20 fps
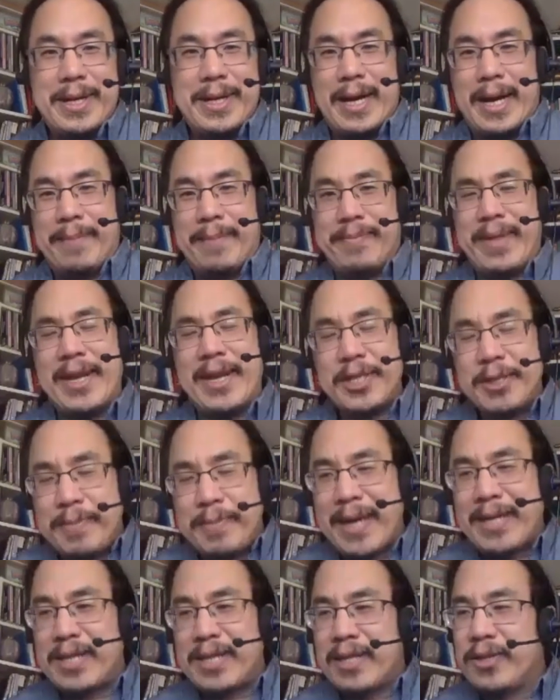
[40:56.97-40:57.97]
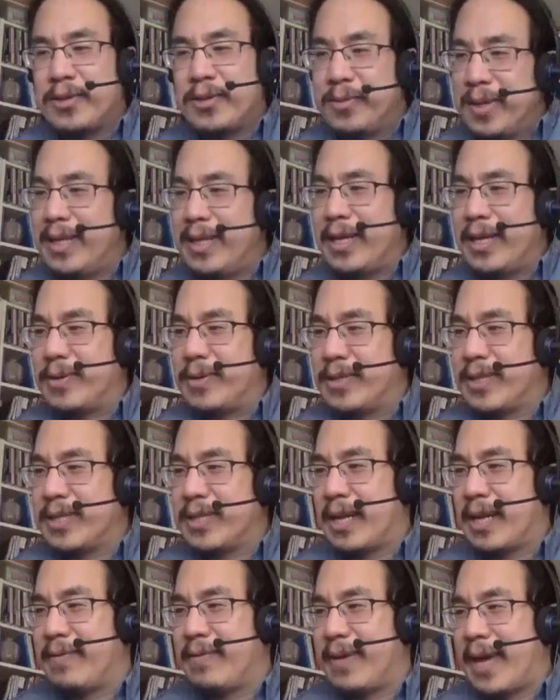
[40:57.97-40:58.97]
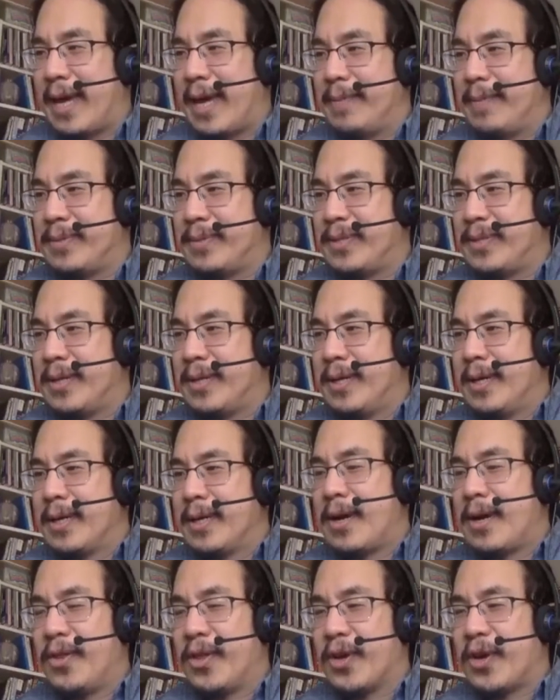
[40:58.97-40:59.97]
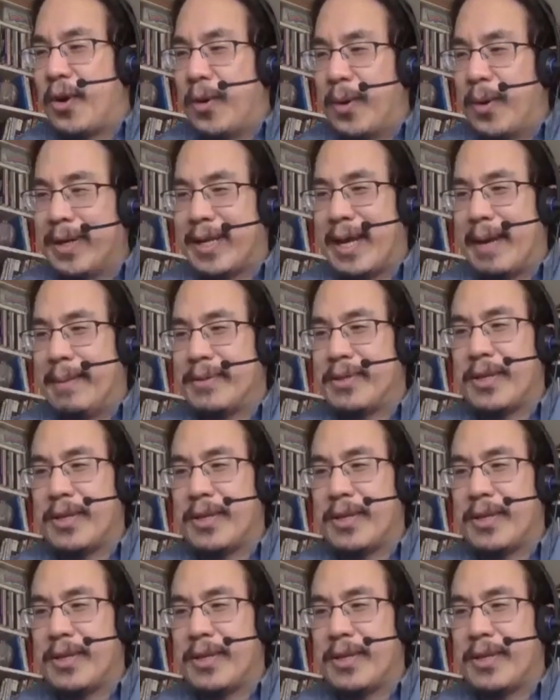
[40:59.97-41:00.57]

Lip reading: And it's based in this really interesting set of games called the coin game.